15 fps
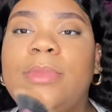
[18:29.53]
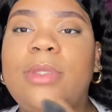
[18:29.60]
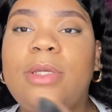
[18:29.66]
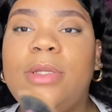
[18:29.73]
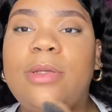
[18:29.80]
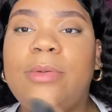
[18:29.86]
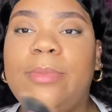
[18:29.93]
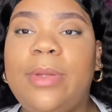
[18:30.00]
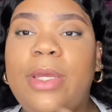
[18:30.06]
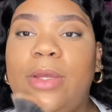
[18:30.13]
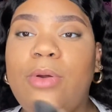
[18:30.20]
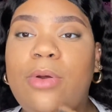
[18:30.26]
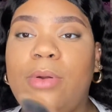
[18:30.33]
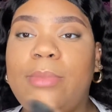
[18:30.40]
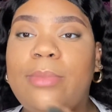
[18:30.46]
and a bit
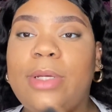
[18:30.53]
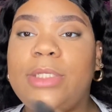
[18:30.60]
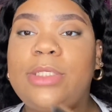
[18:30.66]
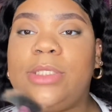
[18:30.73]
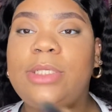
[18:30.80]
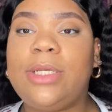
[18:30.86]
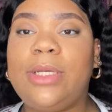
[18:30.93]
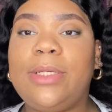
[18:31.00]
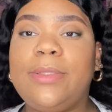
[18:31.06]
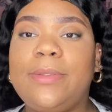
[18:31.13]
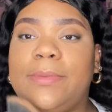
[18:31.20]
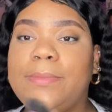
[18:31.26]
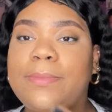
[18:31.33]
on my chin.